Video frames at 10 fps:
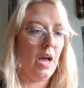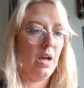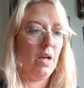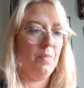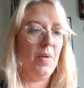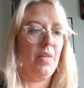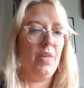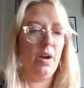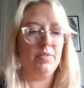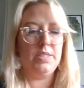And
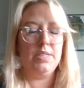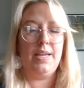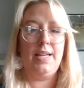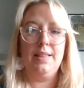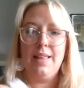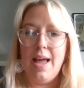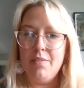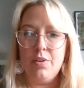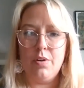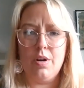then obviously
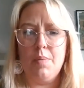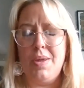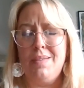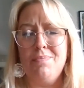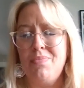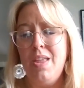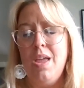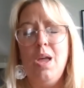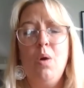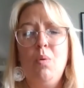lavender. I mean,
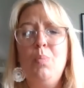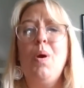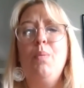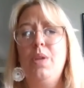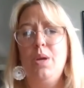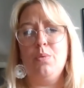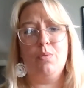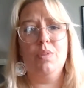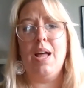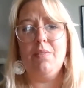we probably go
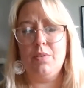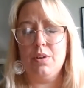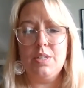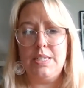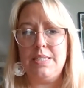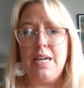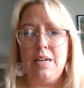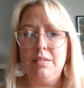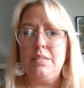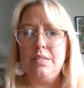through lavender in this
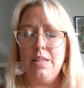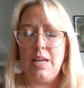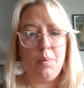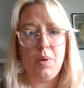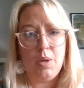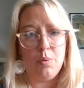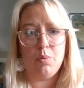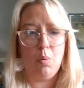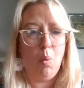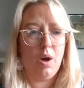house like we go
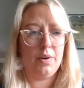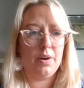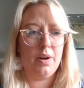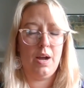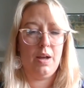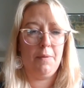through water.